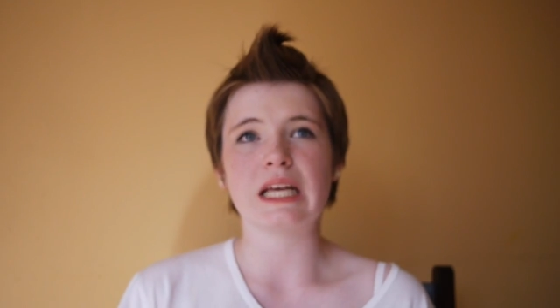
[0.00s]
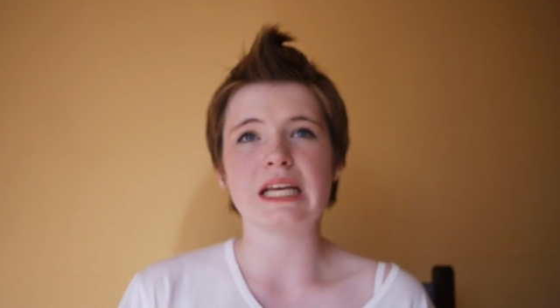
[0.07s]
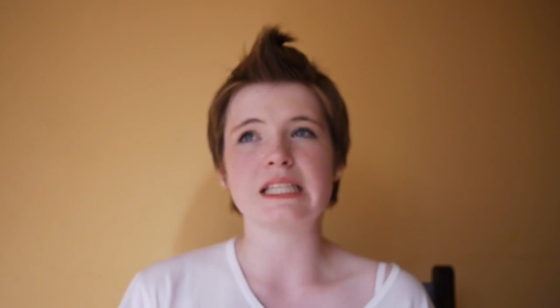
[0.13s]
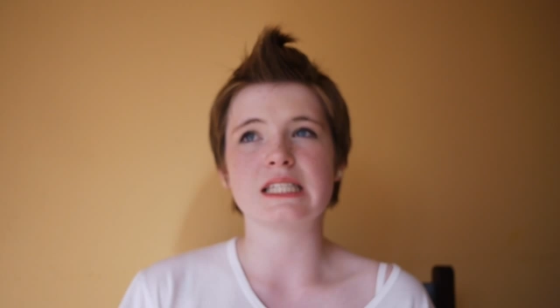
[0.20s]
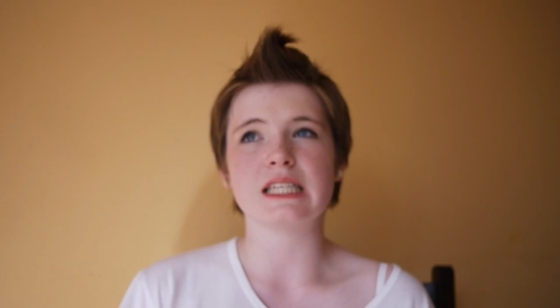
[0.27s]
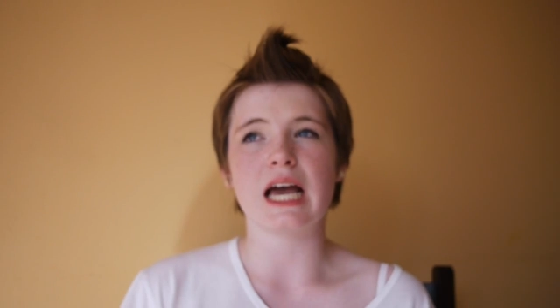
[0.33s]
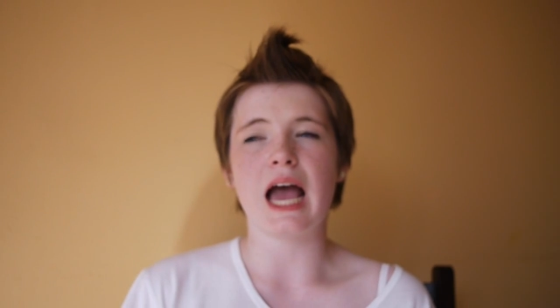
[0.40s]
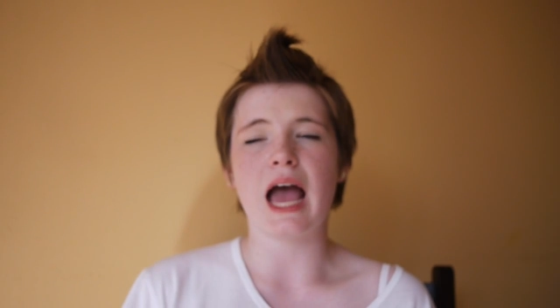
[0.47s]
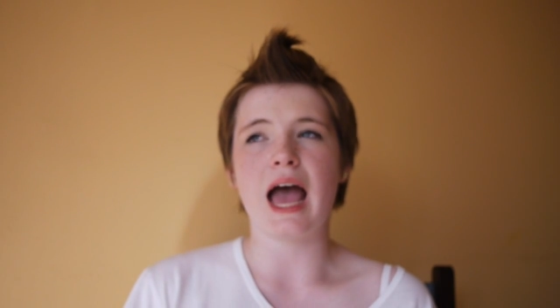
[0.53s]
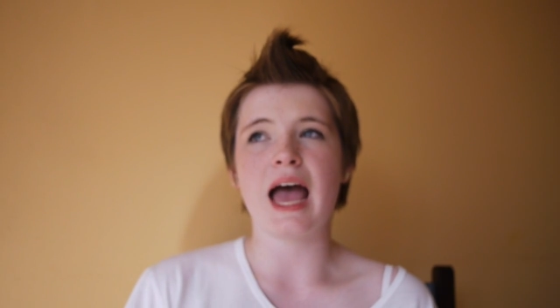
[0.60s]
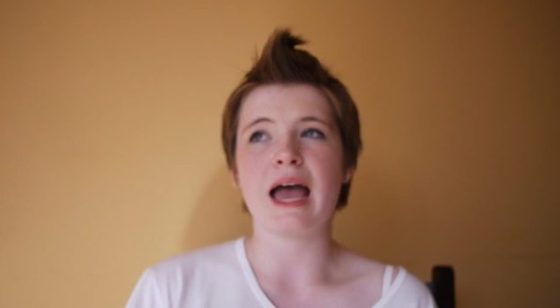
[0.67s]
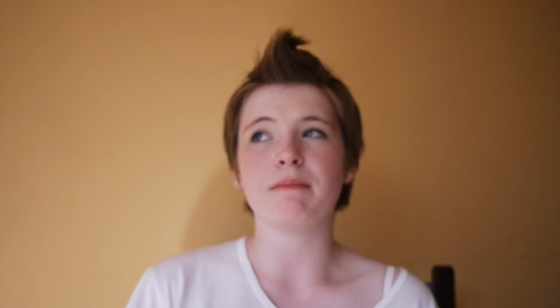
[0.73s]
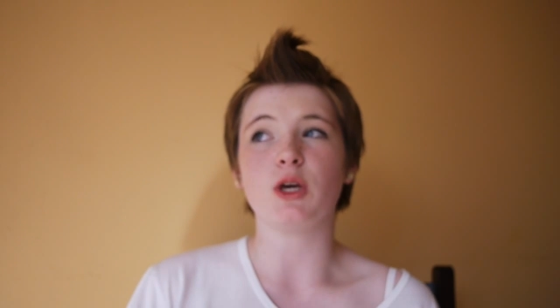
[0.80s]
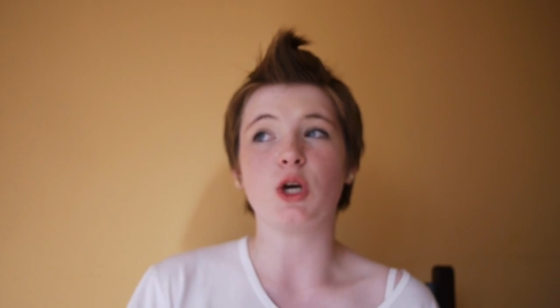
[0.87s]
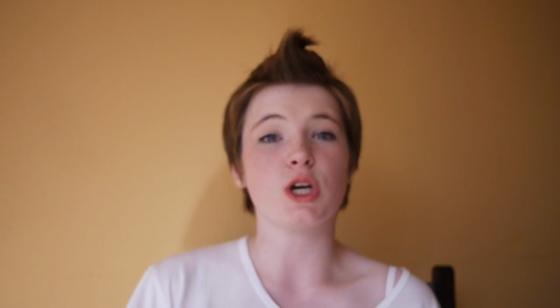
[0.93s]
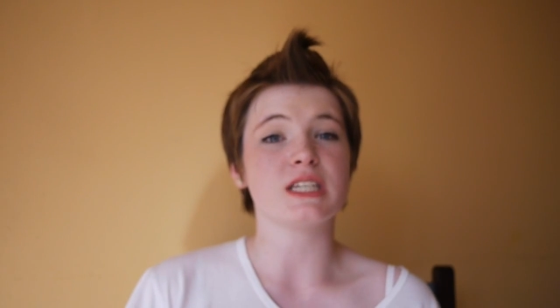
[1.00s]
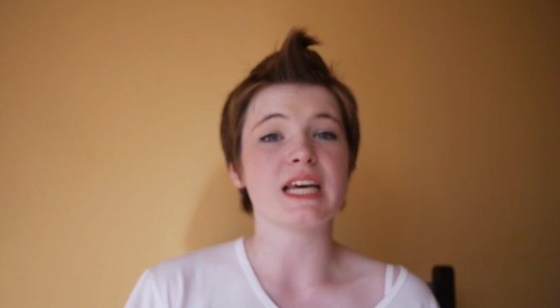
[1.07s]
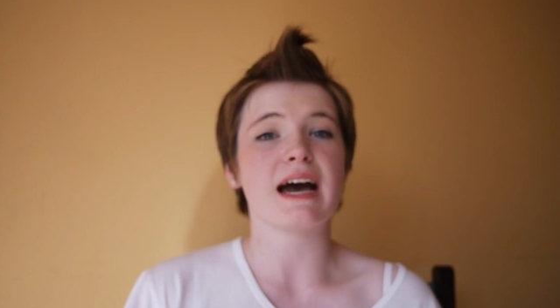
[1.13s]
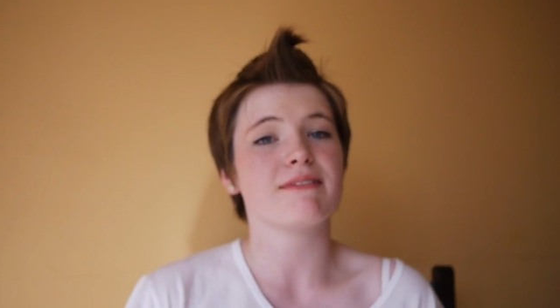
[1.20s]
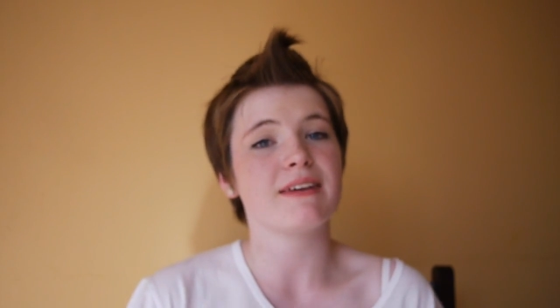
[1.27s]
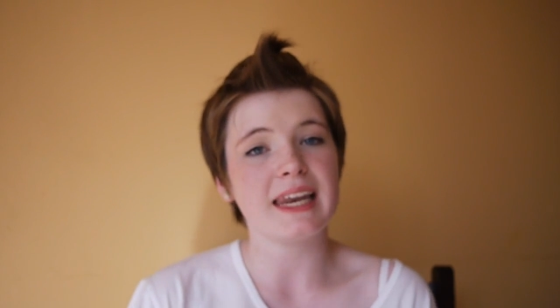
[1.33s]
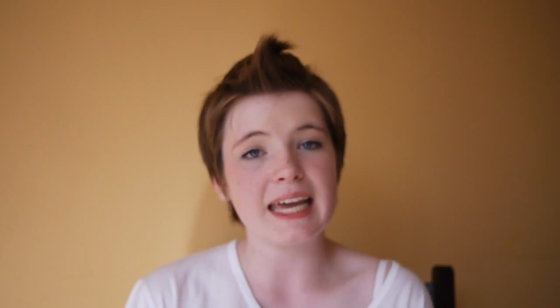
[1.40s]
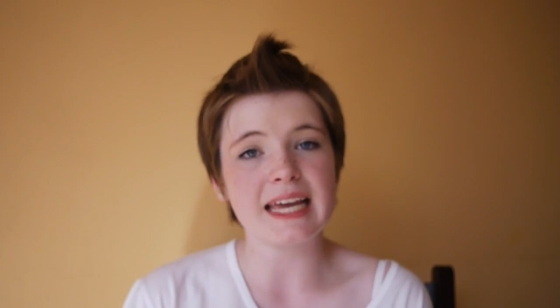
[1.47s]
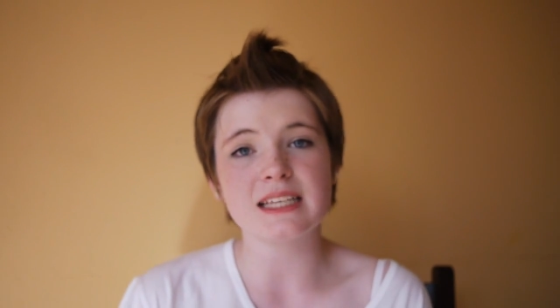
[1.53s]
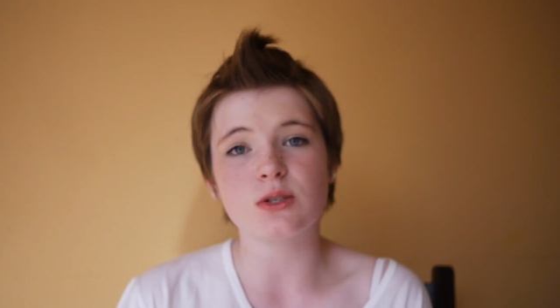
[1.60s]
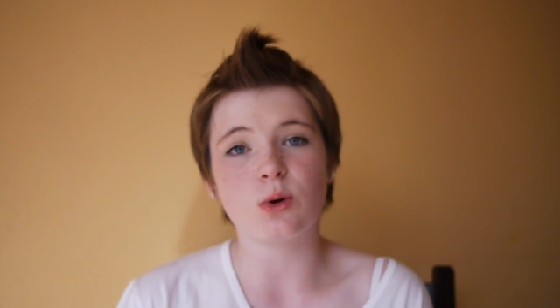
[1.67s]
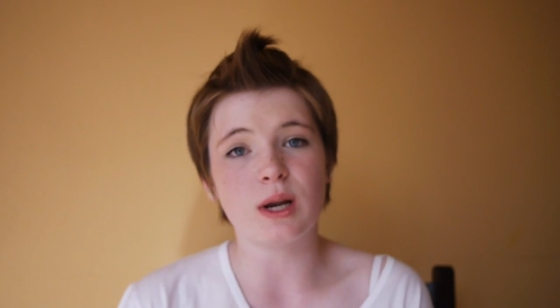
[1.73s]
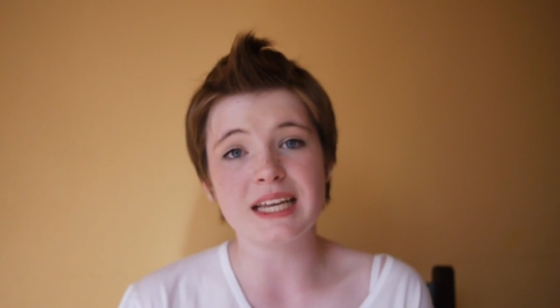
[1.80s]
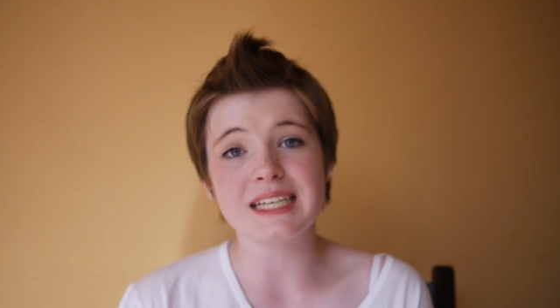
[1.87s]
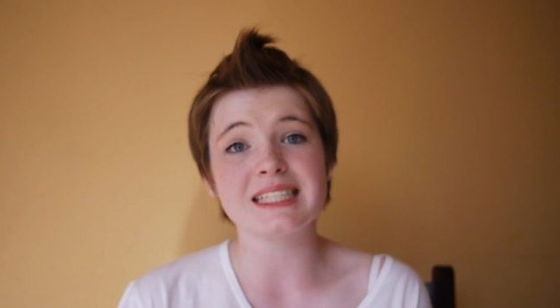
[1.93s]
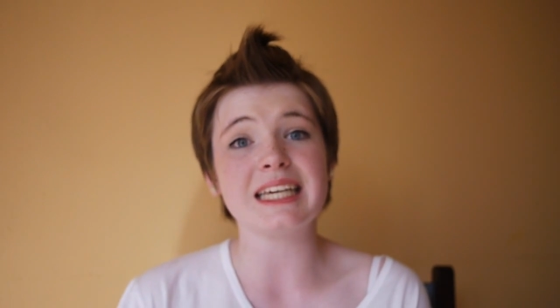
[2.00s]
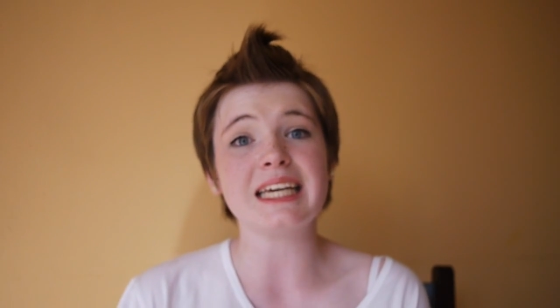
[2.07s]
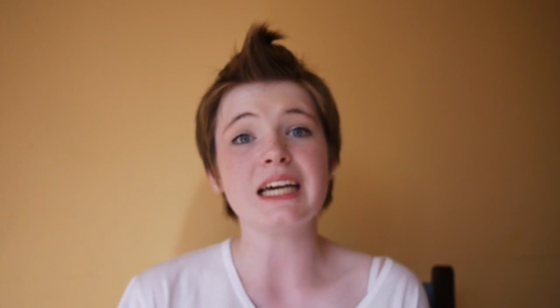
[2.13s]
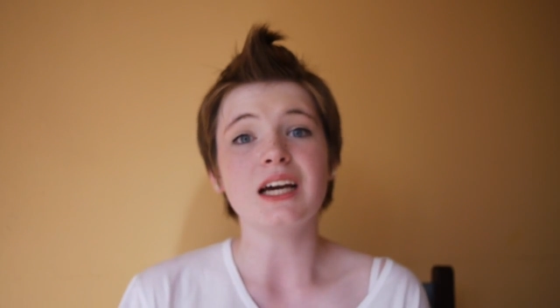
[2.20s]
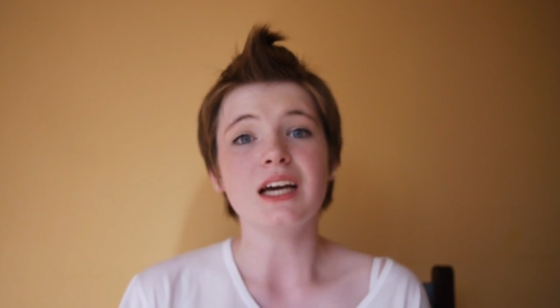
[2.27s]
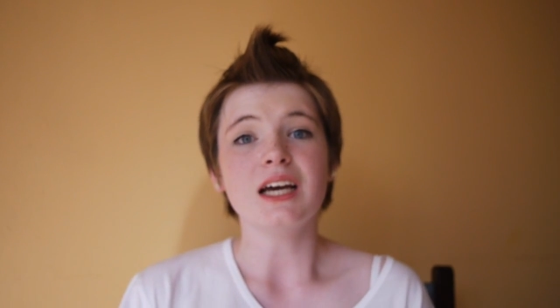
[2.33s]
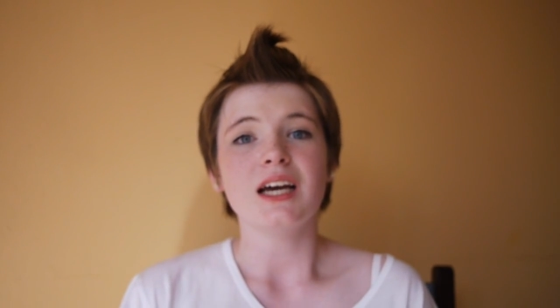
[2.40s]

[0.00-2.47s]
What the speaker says: It's you could have Liz or Lizzie